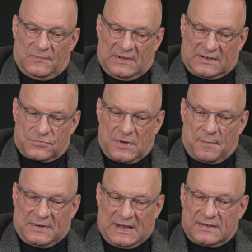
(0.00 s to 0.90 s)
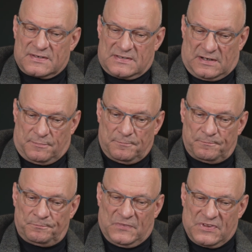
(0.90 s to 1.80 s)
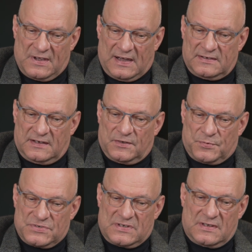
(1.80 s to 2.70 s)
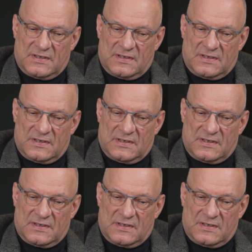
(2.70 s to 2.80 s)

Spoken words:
like Sri Atmananda said, the idea was